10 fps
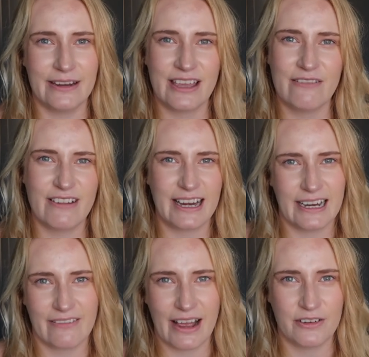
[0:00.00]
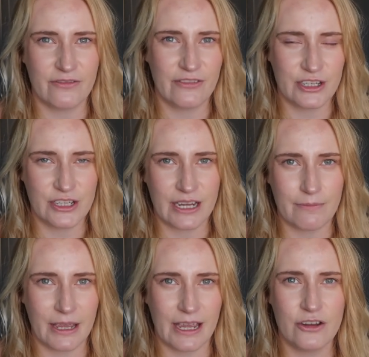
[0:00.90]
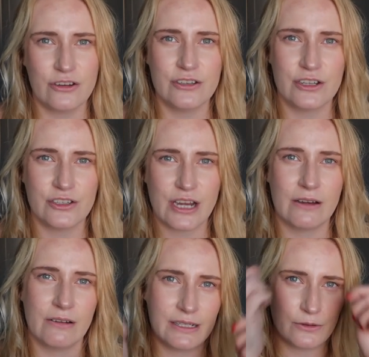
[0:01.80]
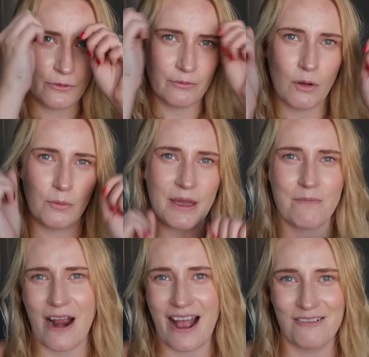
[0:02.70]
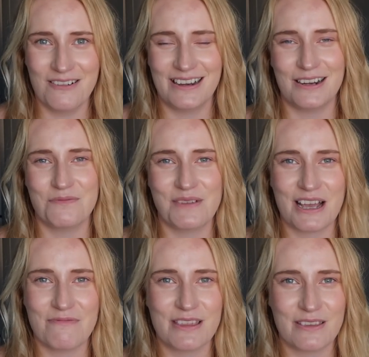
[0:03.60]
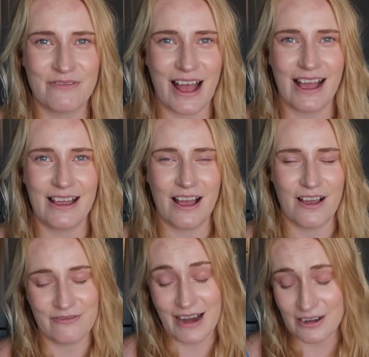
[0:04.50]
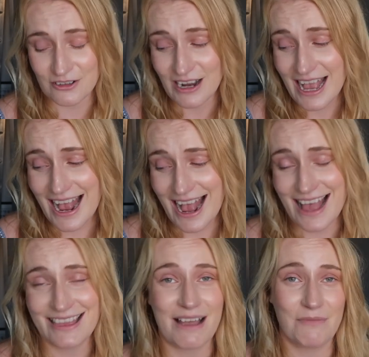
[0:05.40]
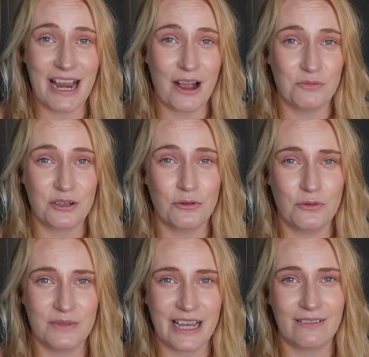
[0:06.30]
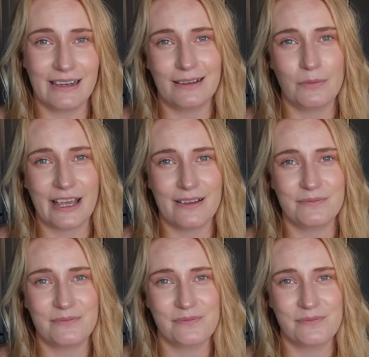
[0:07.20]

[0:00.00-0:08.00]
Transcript: If they're wriggling around and fidgeting a bit, you can just gently sort of mop their brow a little bit with the fat, uh, flannel and that might help to cool them down a little bit.